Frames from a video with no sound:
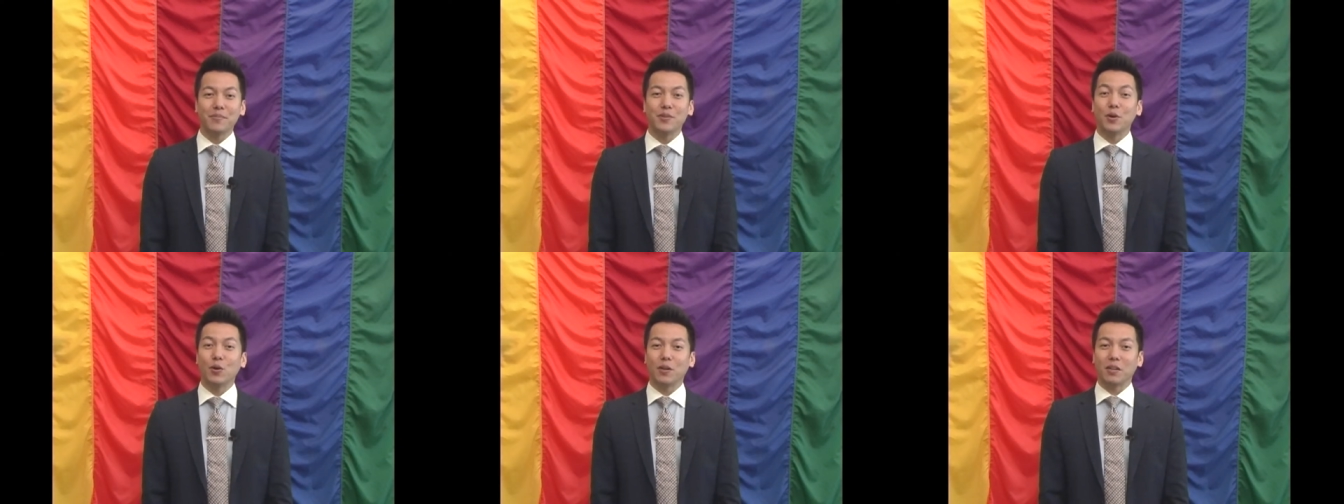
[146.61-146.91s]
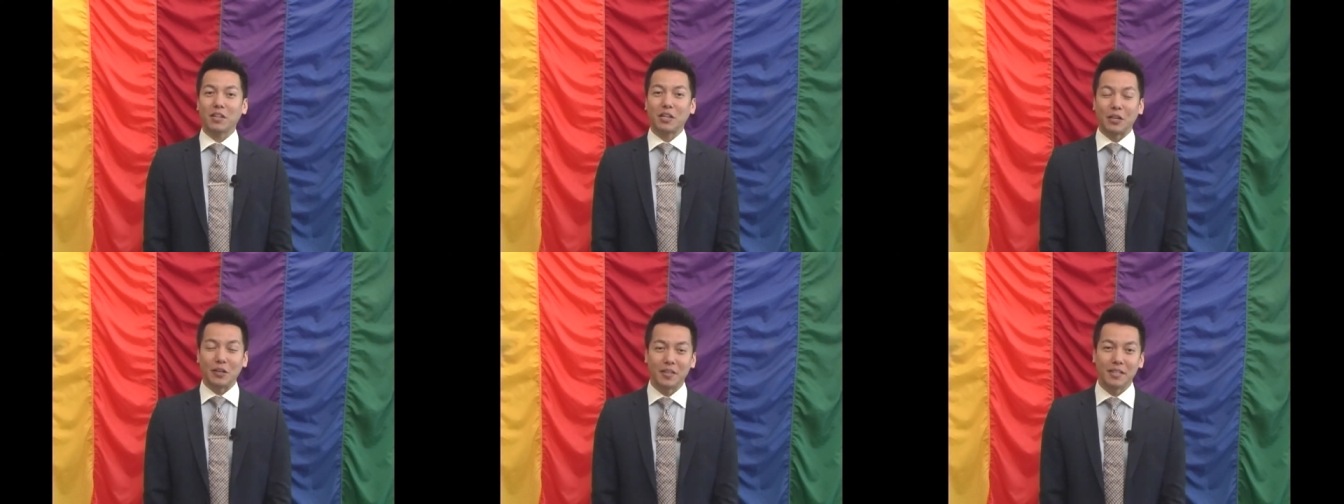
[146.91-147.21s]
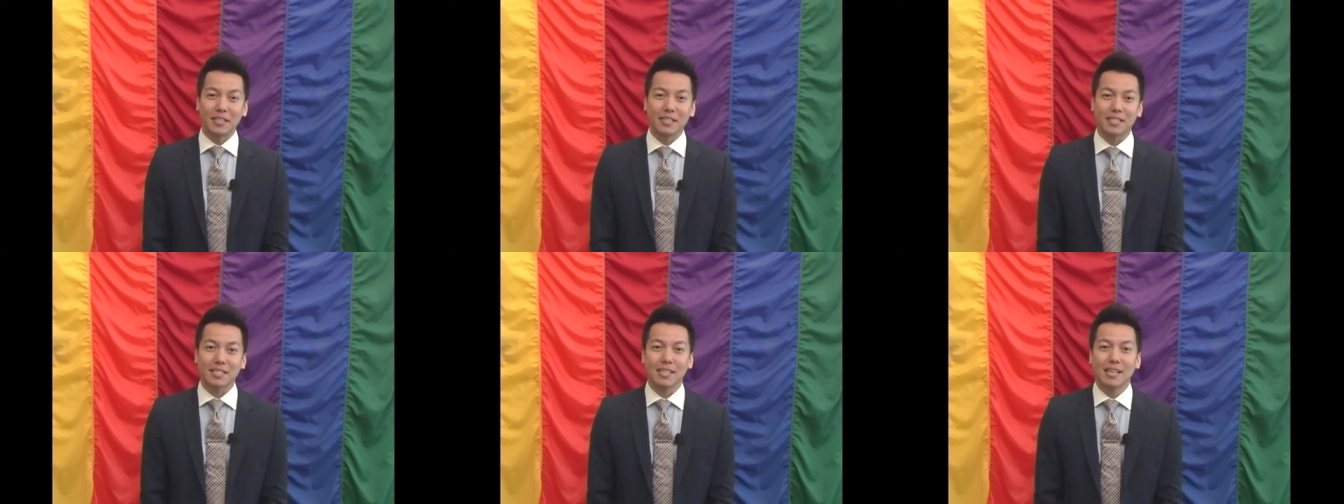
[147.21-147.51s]
your
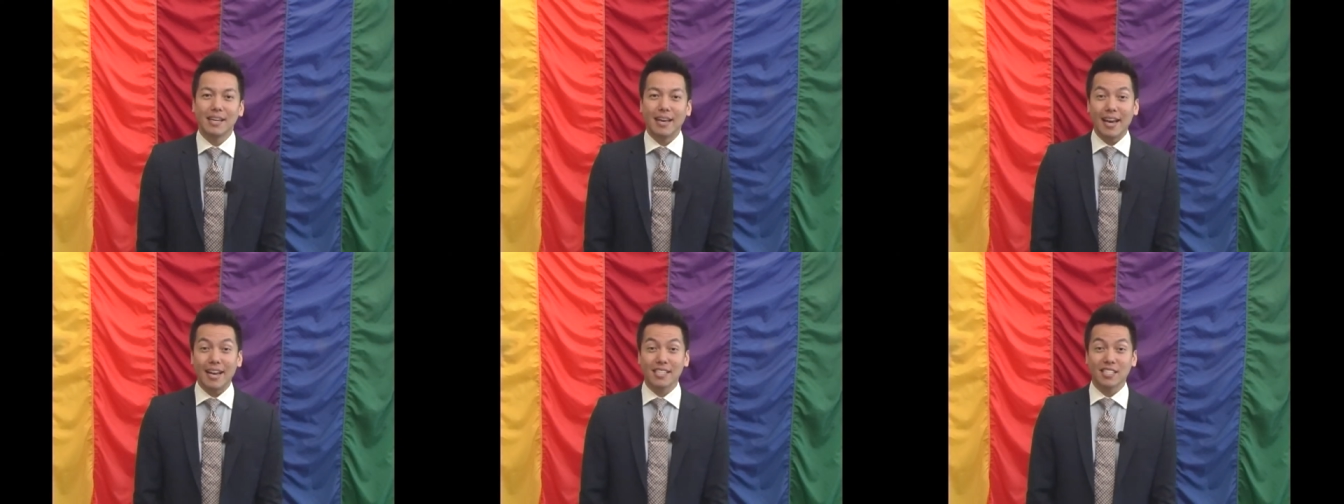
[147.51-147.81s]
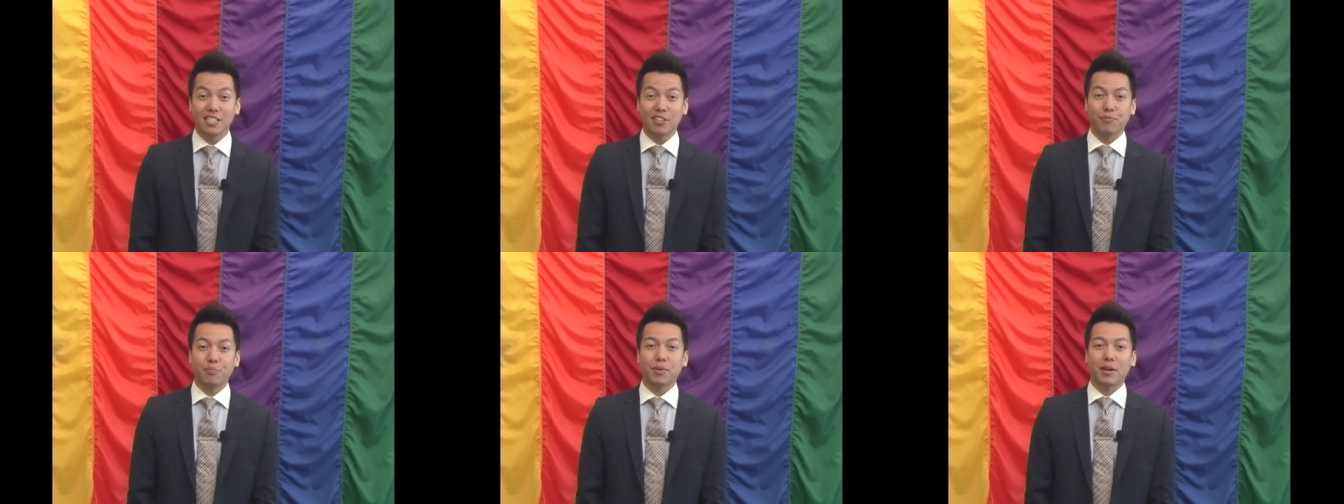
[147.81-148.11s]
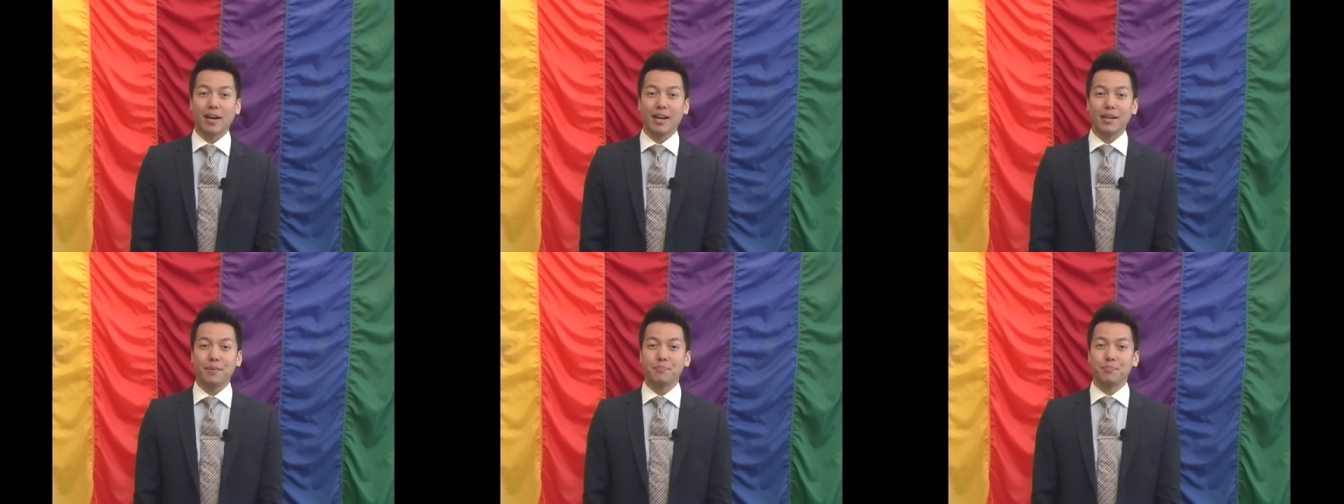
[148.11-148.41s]
current SF
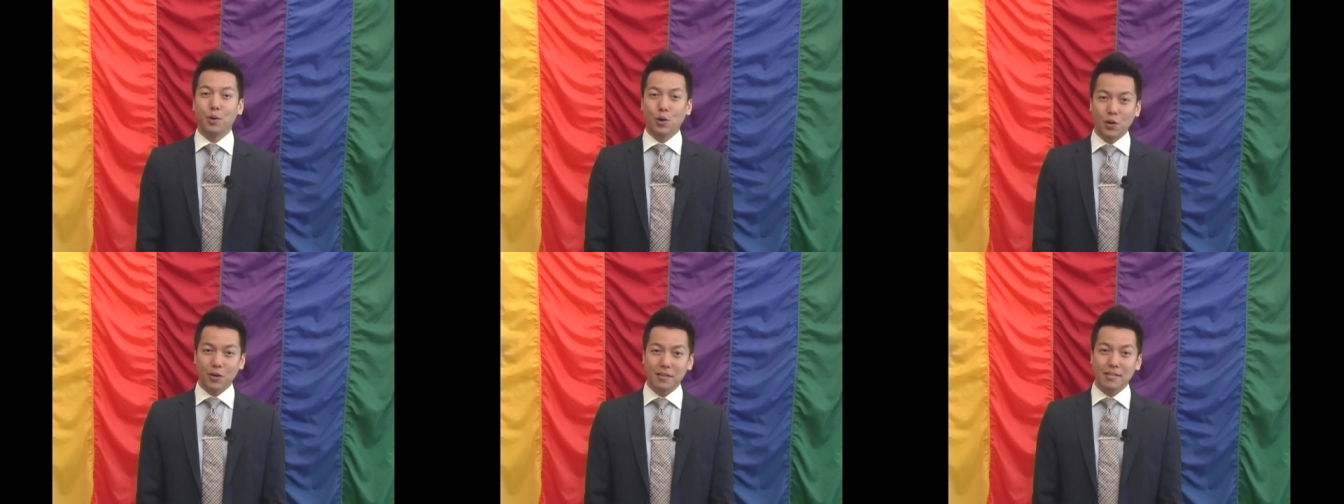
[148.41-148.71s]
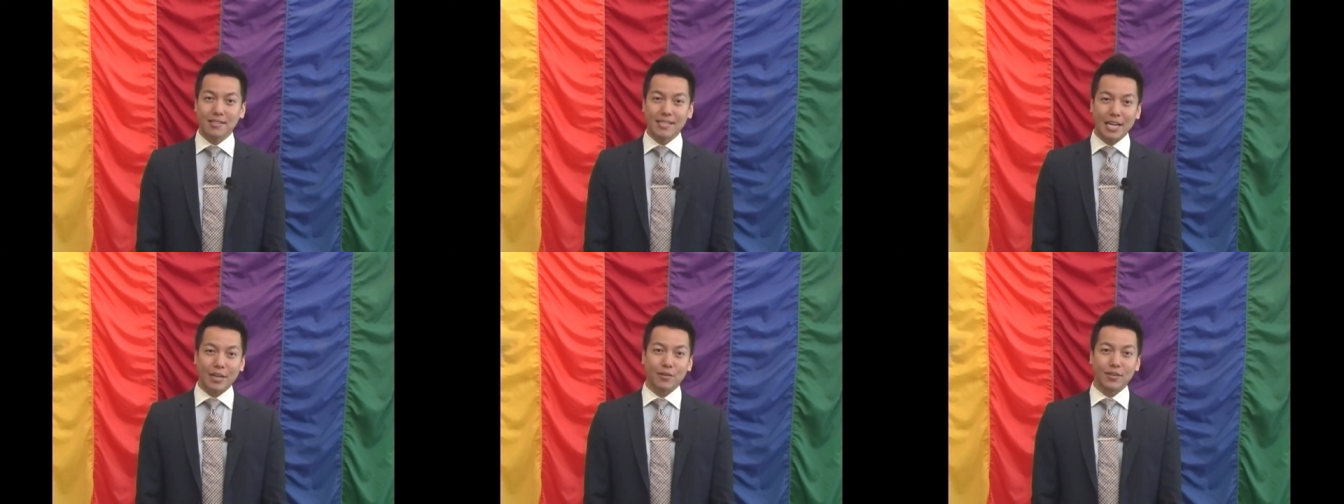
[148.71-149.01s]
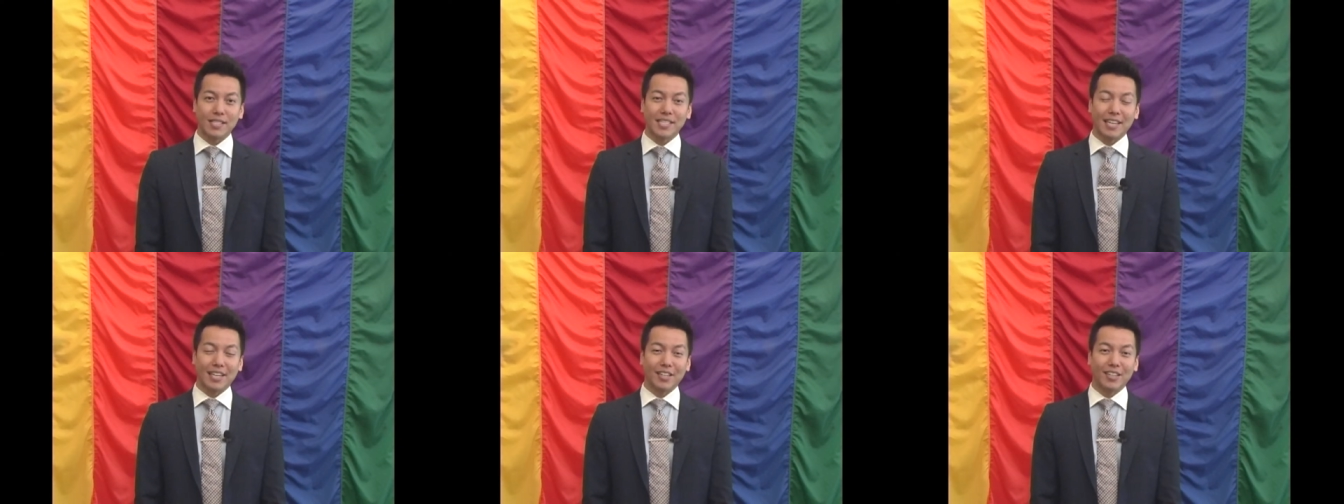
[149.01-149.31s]
Pride Board
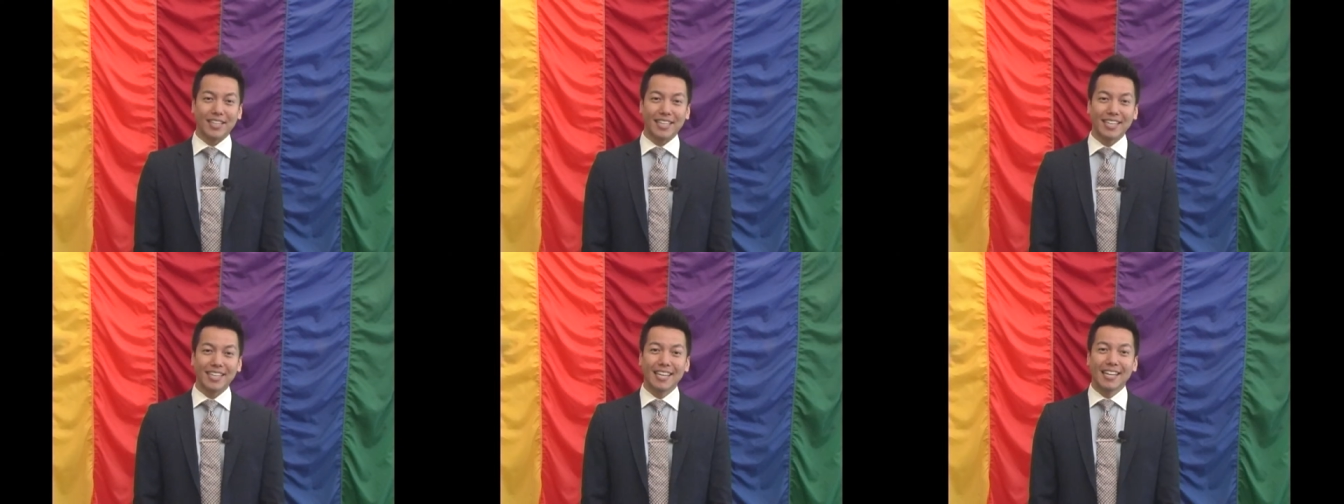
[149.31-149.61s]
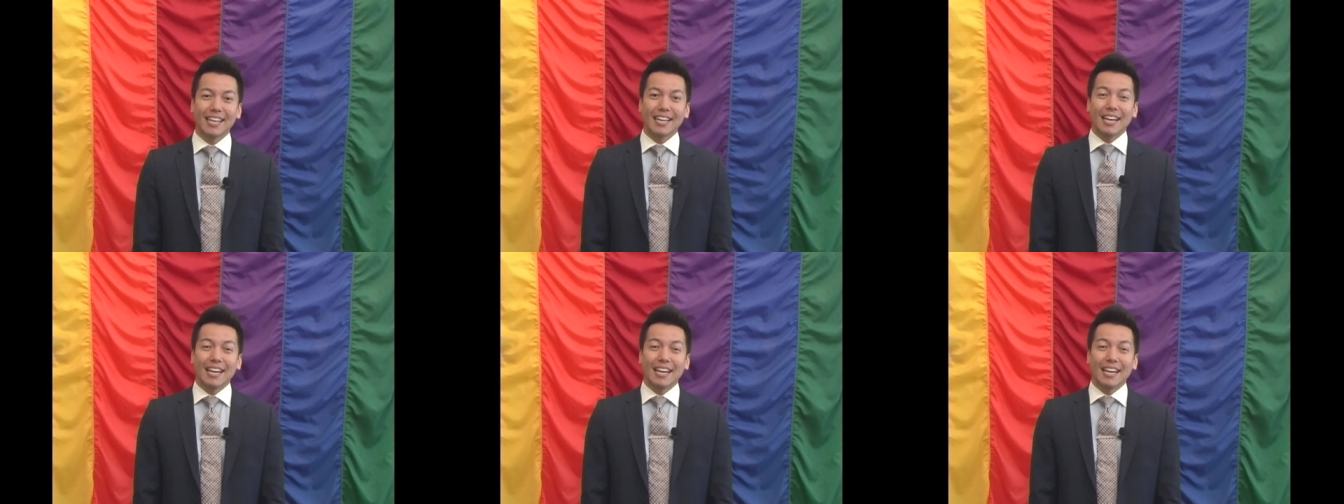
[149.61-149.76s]
Secretary.